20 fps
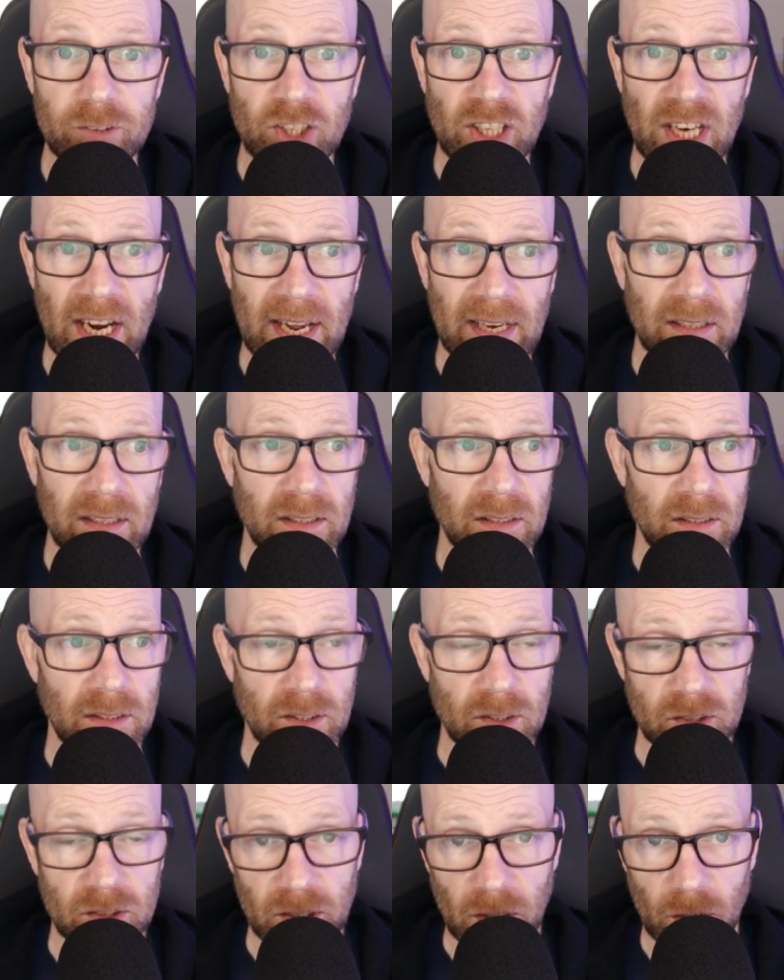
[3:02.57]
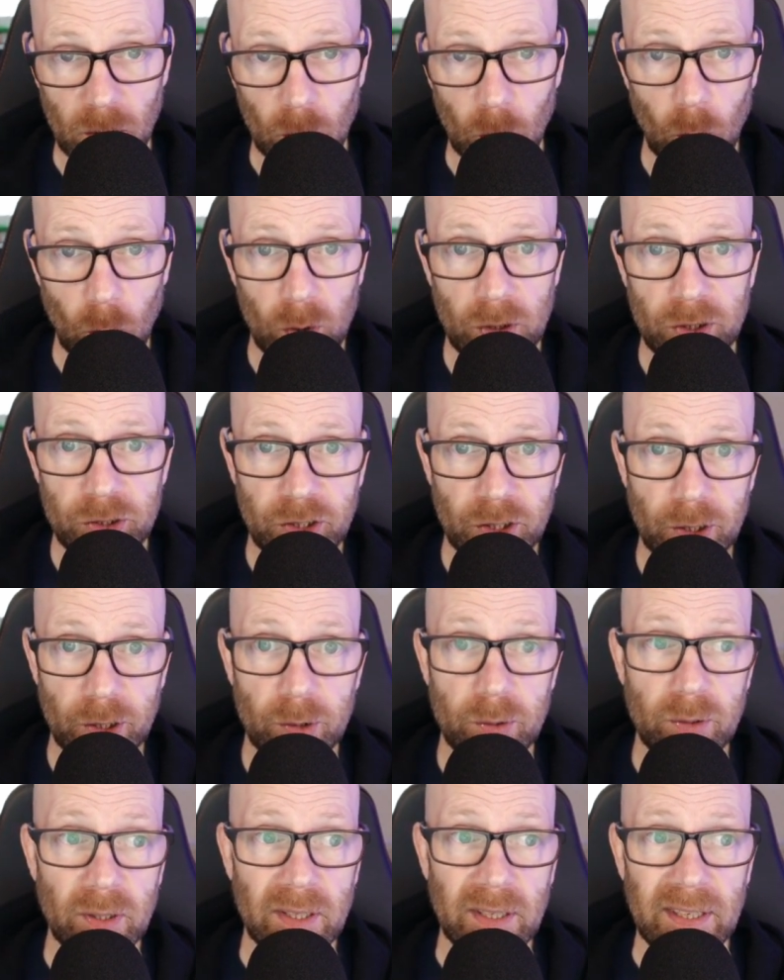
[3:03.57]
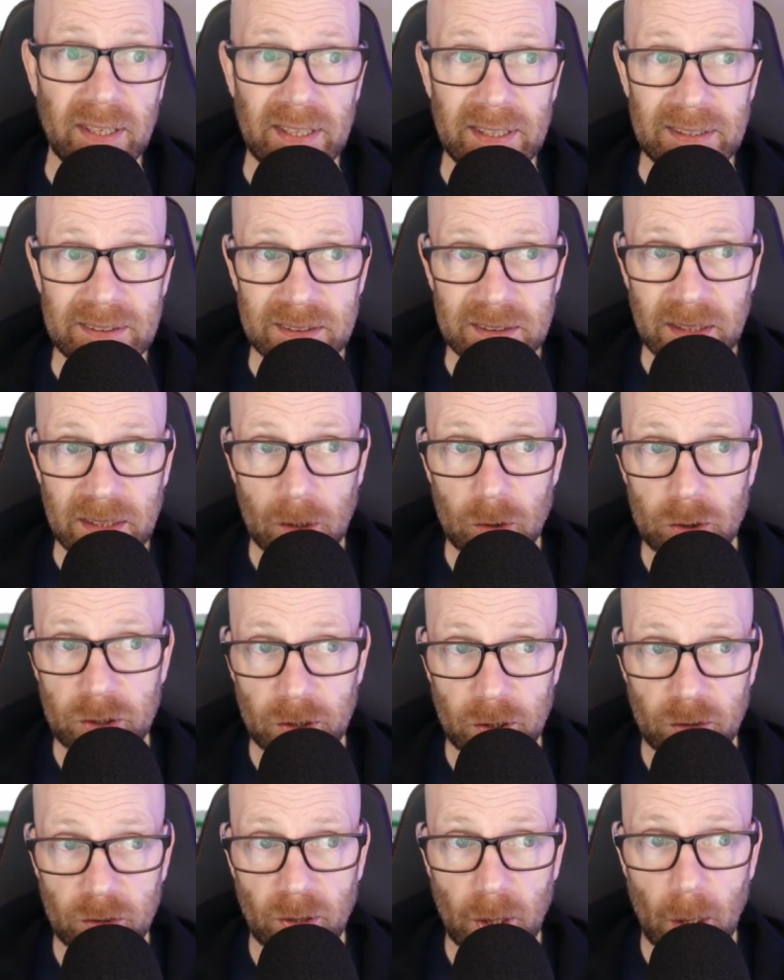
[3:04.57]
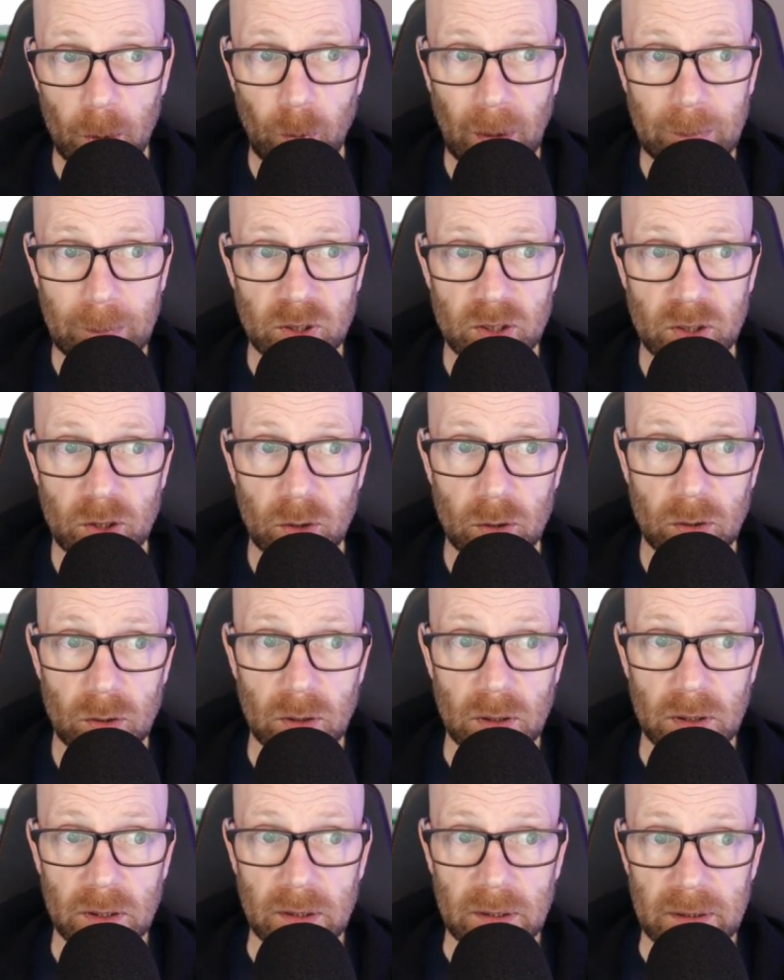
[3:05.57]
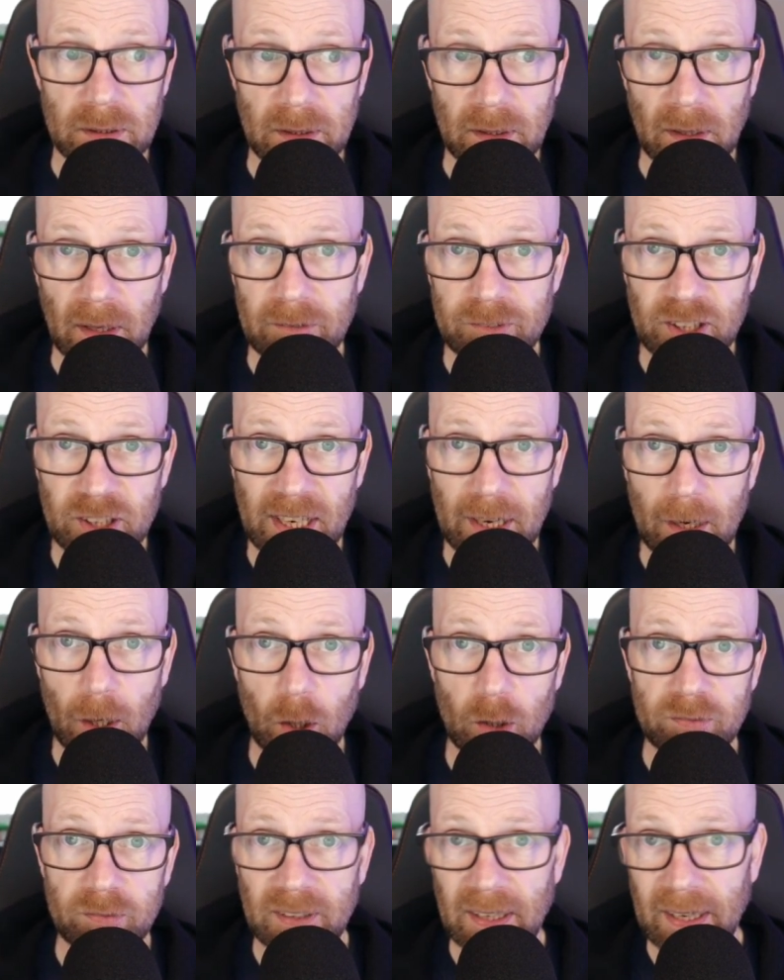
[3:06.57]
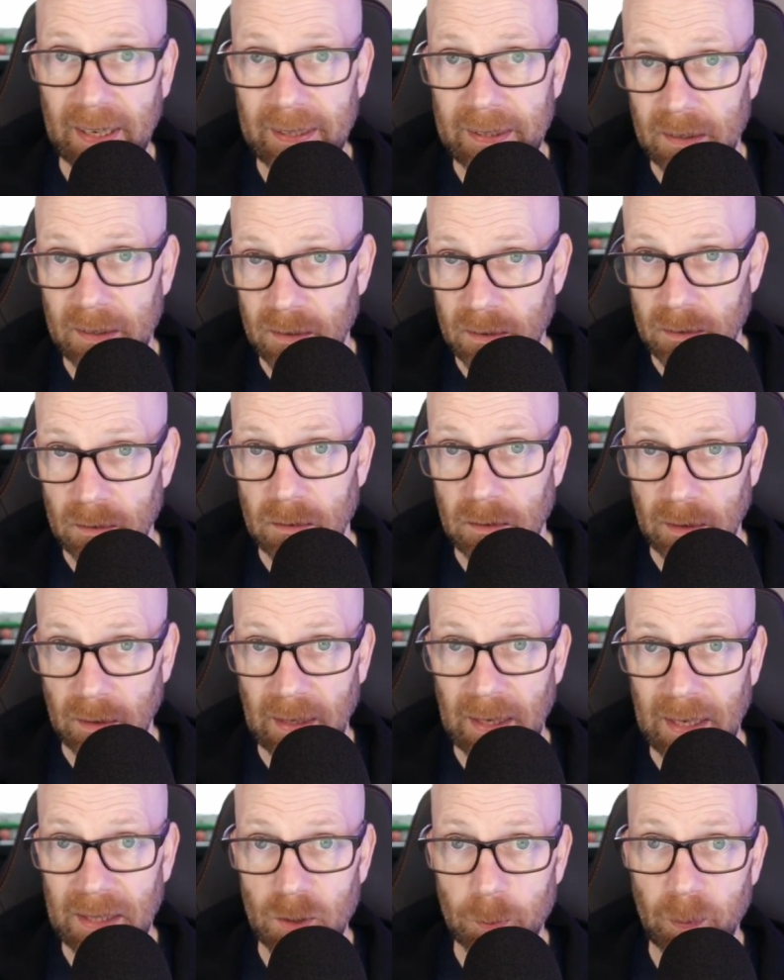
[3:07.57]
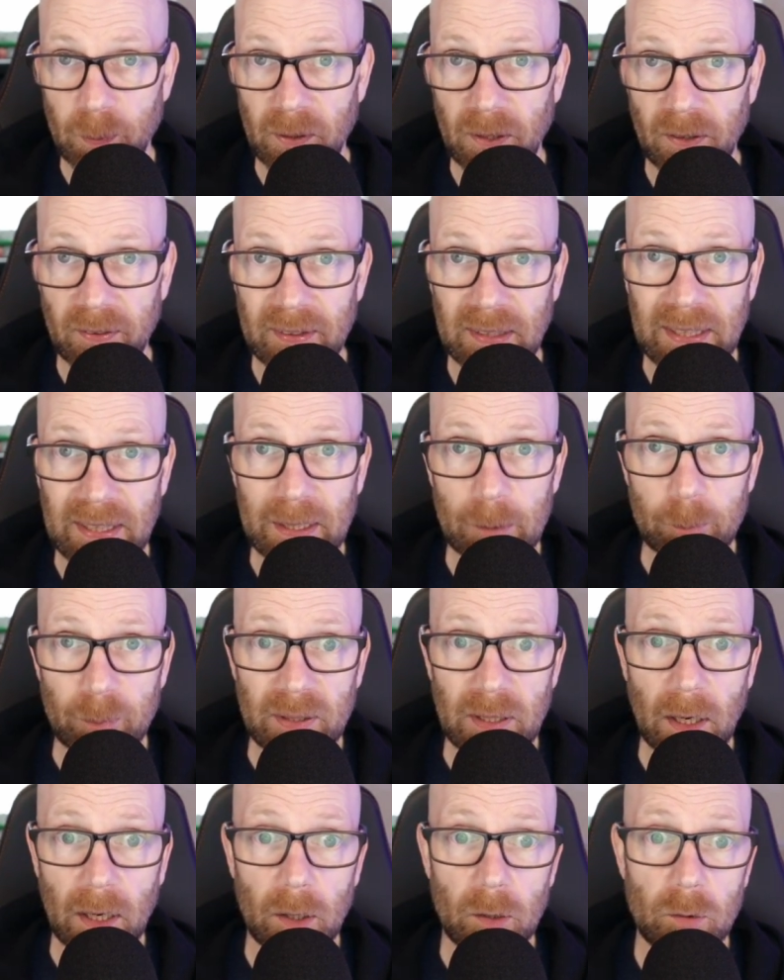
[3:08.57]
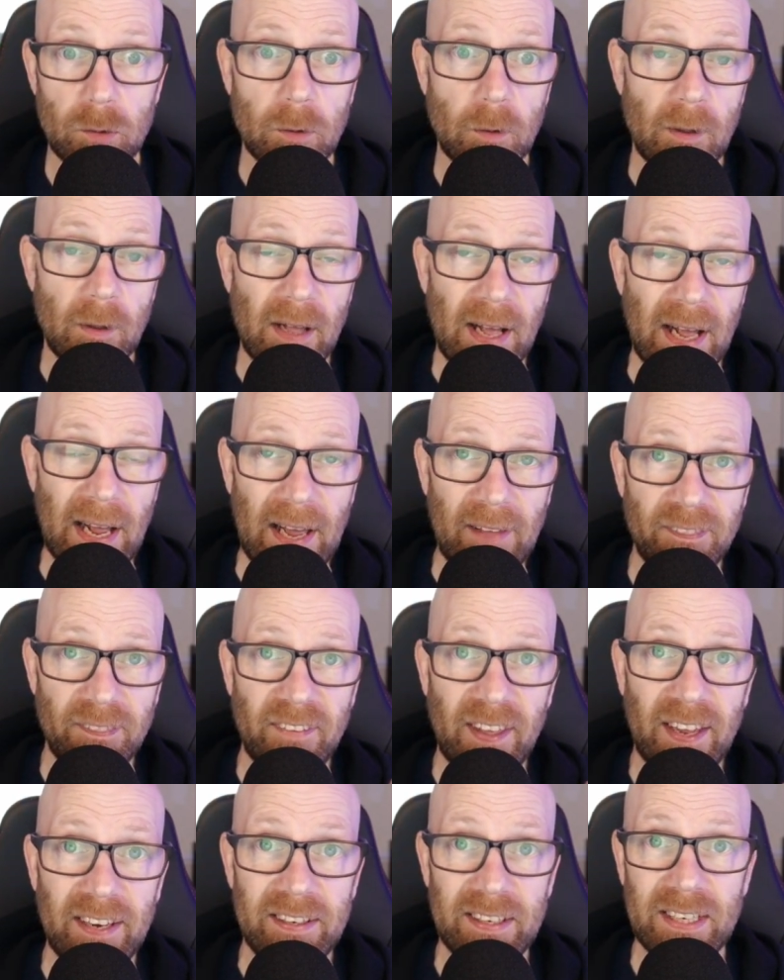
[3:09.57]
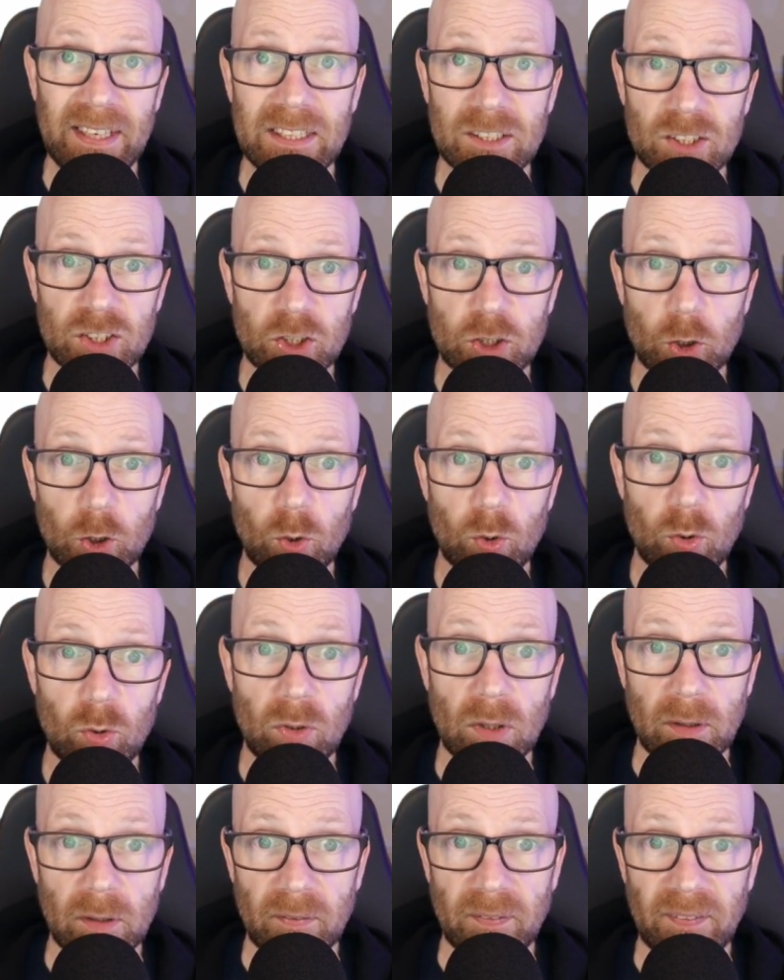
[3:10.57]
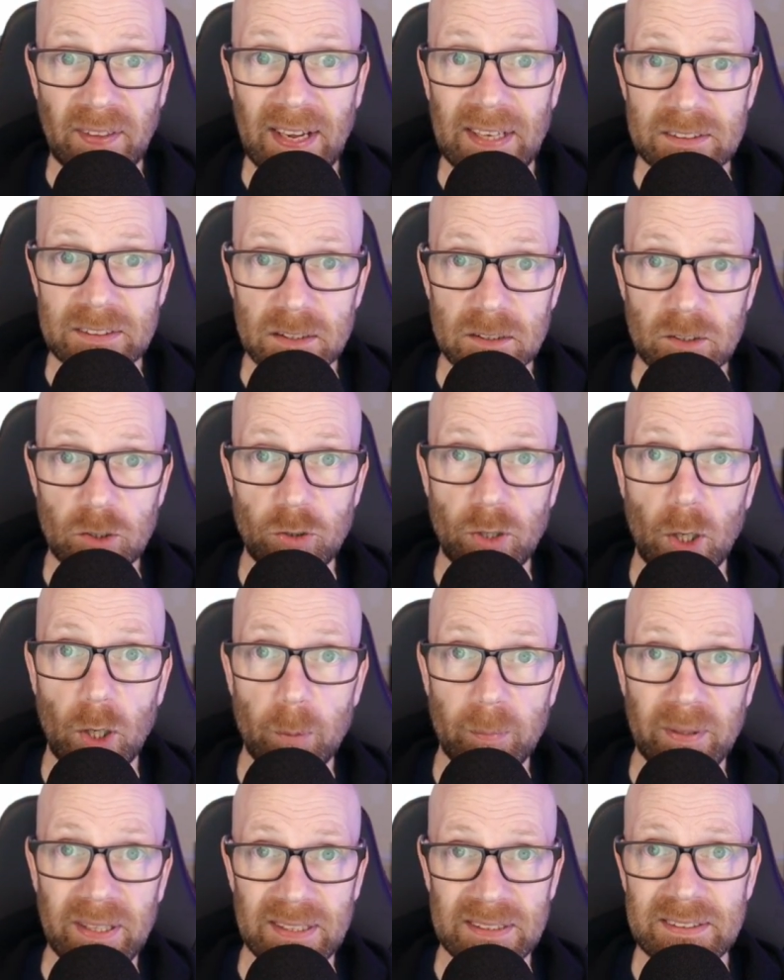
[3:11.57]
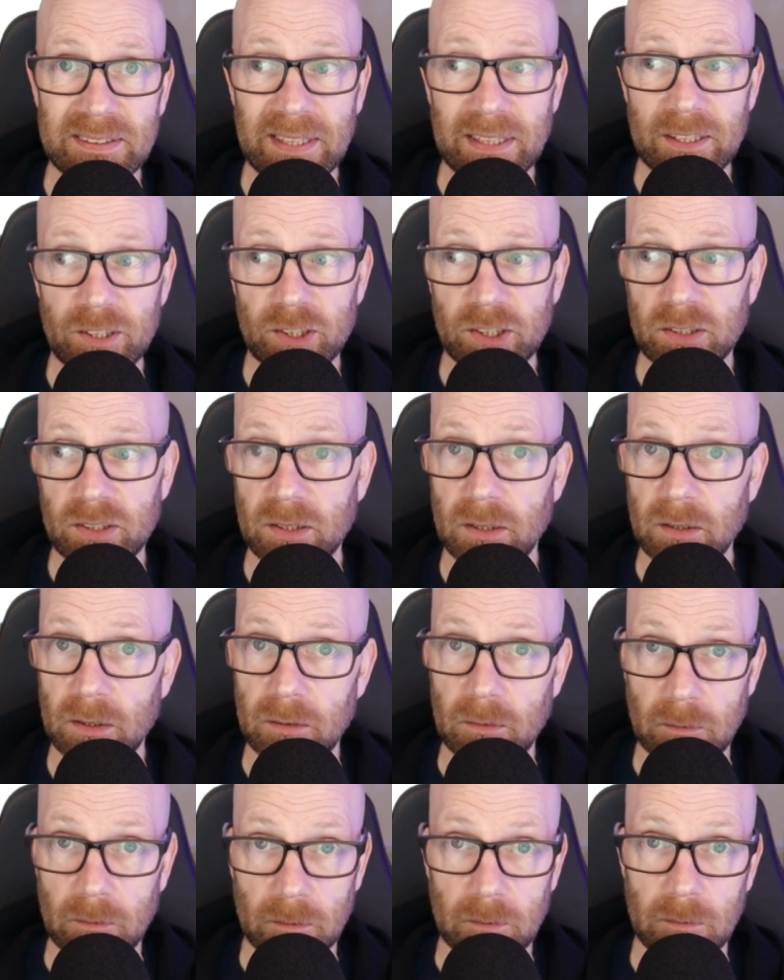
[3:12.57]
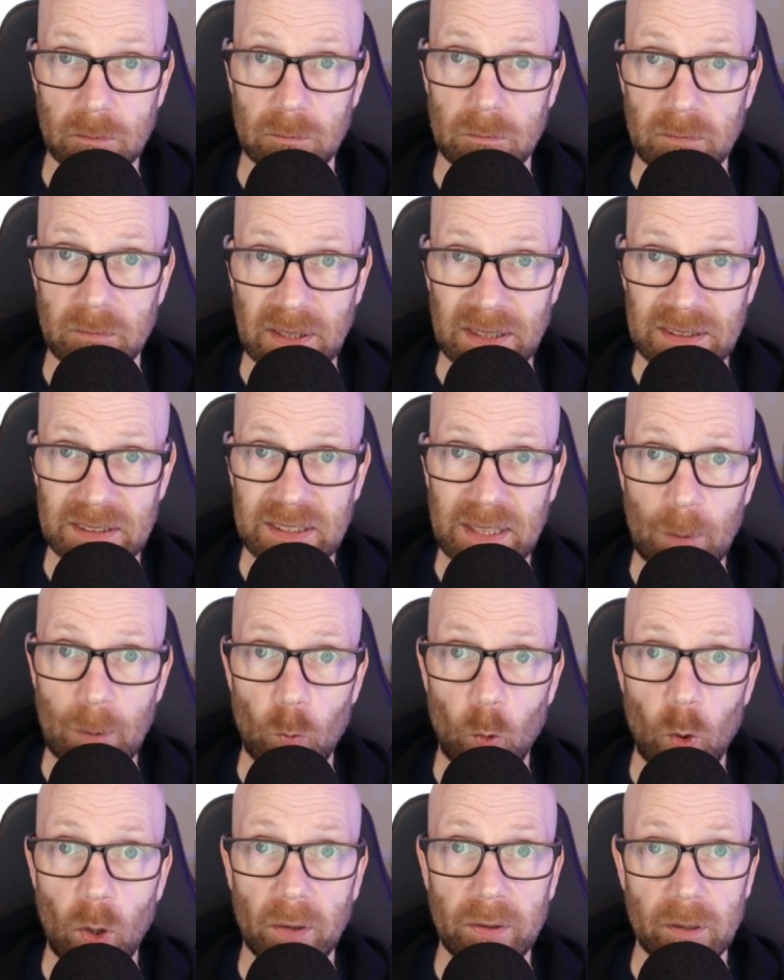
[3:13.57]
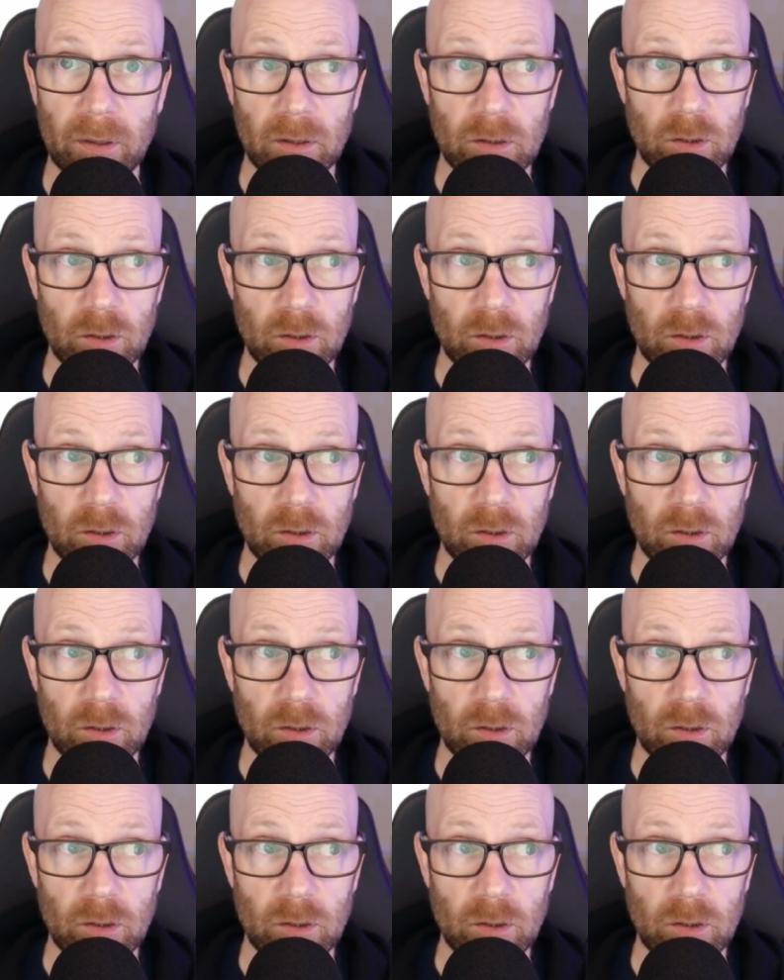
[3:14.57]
chat. So all you do is go to the Chrome Web Store, Live Chat Overlay, as per the link below, and then install that Chrome extension. That's step one.